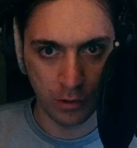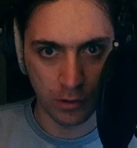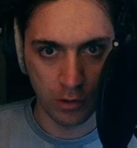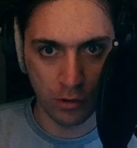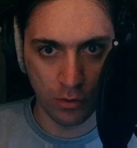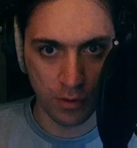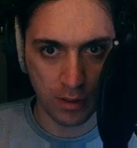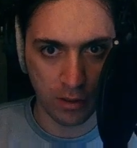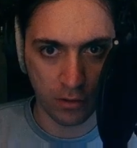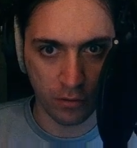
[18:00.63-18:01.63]

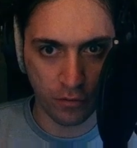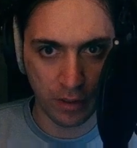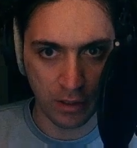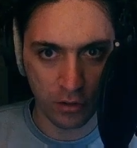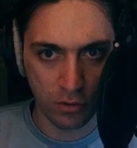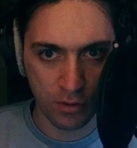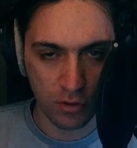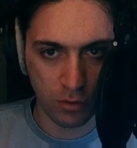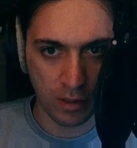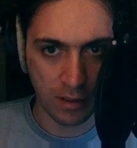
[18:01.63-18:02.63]
Using
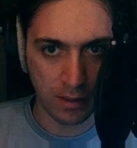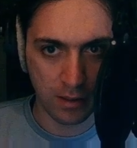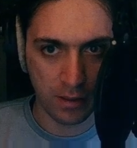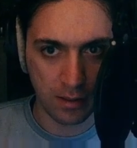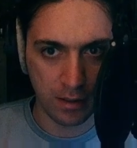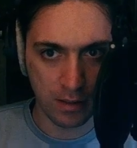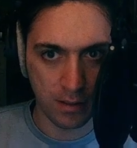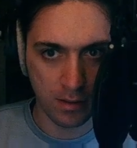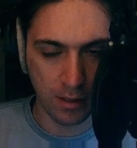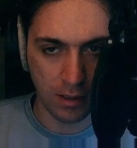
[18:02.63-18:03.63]
ValueToString
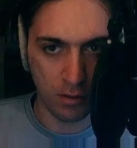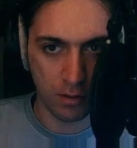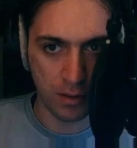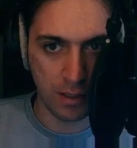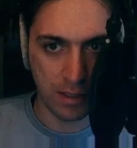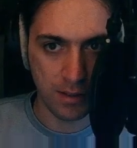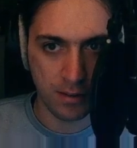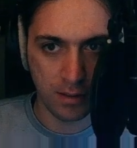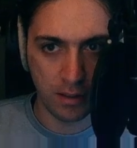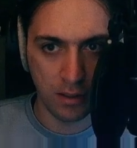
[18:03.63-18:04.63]
is now an
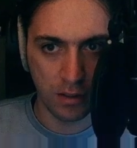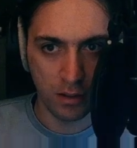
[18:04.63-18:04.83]
std